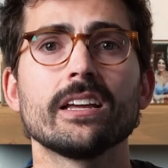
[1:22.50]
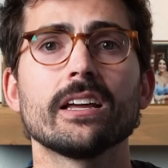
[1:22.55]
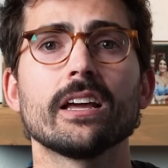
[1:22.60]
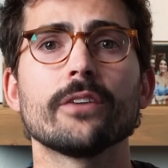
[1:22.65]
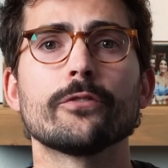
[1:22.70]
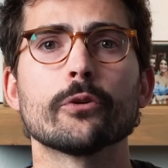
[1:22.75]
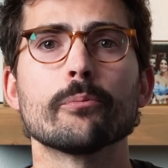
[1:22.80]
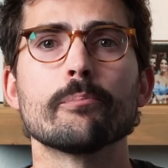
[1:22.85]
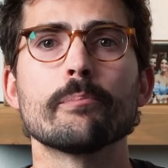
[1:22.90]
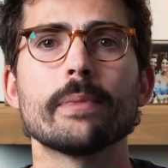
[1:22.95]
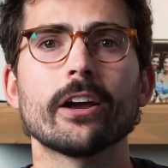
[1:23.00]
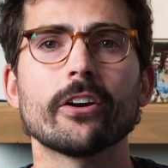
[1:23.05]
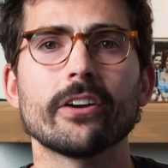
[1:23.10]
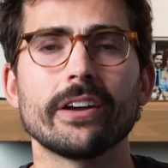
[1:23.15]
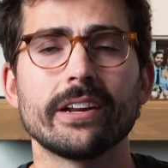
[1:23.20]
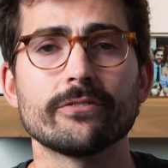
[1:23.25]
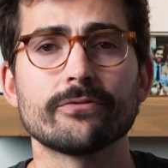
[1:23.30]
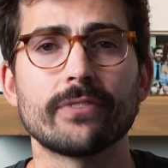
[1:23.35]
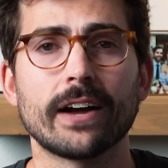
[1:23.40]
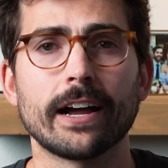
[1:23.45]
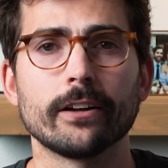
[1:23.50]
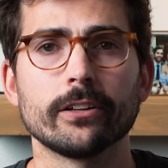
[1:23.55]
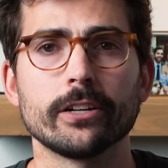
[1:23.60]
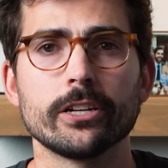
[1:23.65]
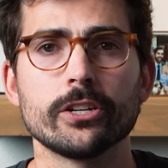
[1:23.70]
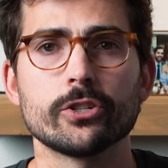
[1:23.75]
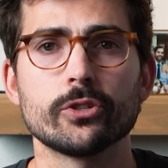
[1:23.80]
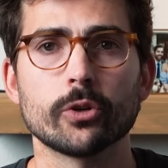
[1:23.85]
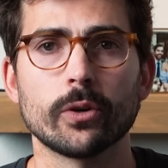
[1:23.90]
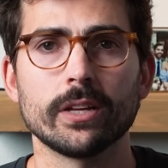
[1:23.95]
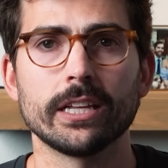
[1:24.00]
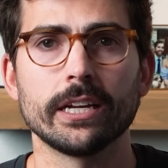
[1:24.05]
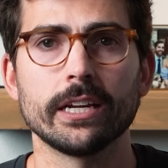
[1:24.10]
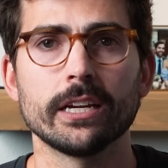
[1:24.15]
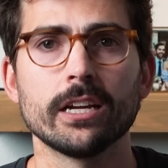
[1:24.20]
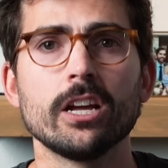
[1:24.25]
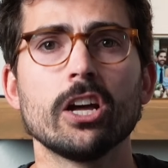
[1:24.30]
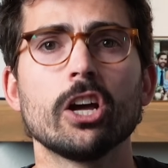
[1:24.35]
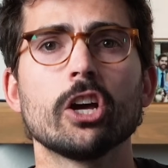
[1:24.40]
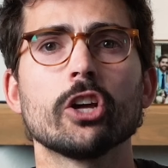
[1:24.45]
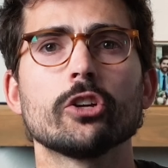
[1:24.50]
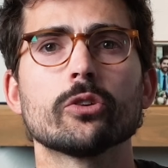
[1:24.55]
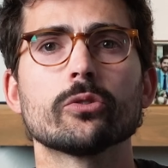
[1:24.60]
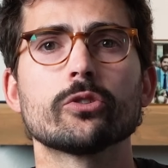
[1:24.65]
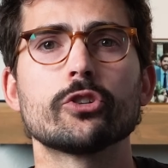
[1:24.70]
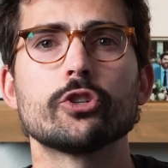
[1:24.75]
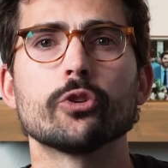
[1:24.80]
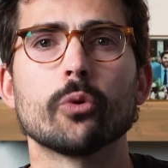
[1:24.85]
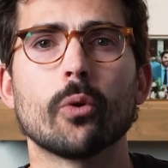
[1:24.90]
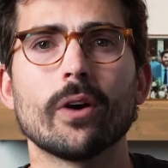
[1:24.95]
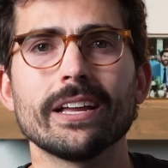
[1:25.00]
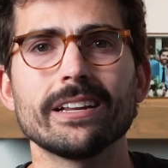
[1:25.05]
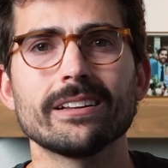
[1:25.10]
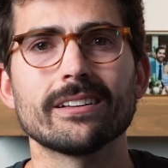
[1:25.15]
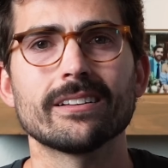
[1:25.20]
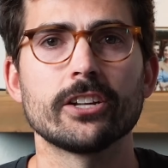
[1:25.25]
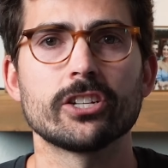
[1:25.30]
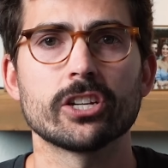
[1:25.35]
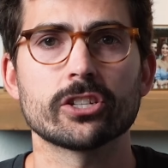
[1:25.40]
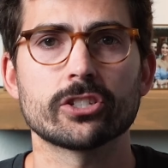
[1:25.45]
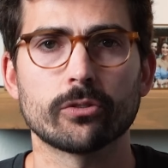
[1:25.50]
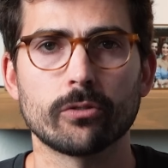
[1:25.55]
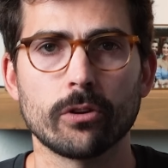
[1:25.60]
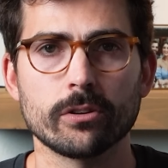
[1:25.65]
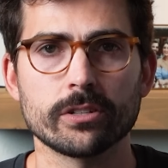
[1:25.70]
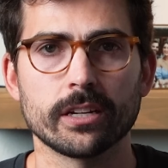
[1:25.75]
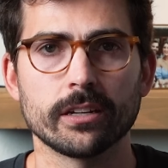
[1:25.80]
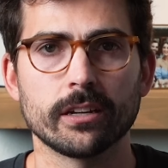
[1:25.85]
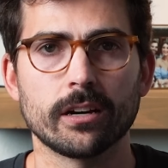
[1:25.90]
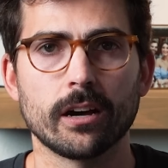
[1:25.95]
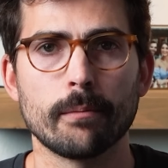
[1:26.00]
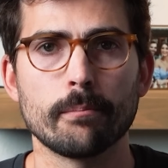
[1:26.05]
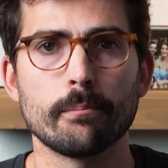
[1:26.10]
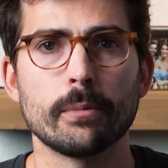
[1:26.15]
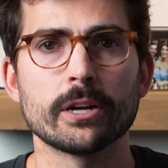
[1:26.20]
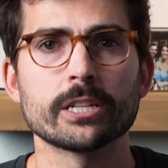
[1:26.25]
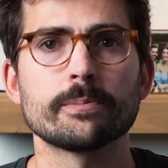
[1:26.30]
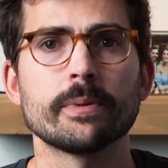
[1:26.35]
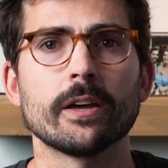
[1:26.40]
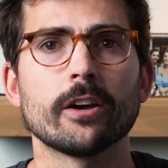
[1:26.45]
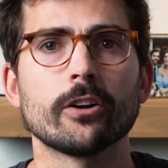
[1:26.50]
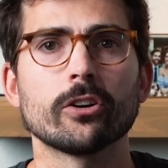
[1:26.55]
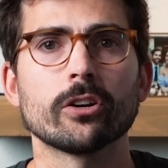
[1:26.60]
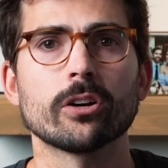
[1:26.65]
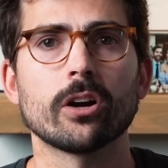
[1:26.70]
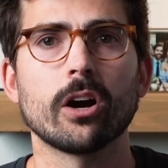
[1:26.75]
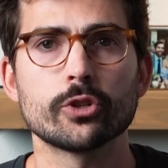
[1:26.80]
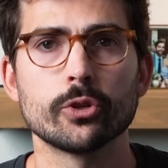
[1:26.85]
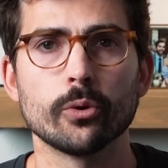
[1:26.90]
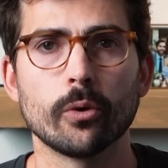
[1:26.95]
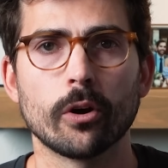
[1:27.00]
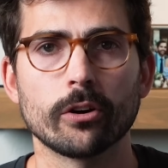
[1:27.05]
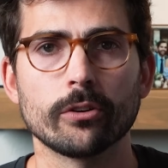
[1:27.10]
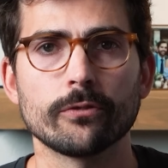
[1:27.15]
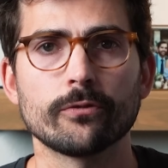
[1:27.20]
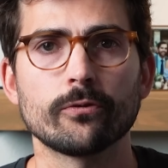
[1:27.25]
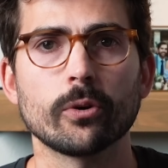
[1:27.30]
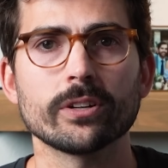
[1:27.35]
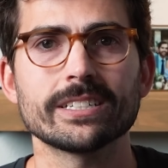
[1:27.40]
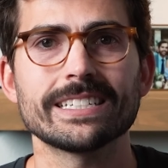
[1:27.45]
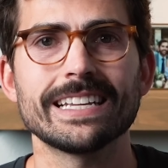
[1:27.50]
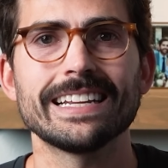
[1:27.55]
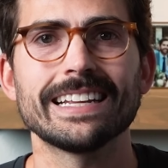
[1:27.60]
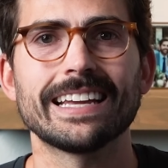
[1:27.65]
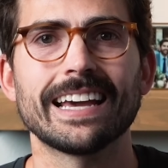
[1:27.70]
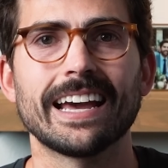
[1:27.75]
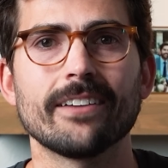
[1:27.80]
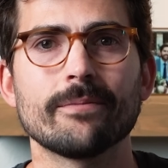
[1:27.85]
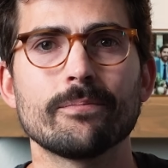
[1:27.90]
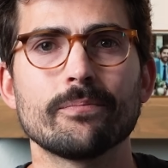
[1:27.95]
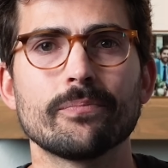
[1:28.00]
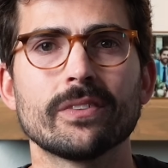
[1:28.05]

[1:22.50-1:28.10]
If you're married and filing jointly, your joint adjusted gross income must be under $214,000.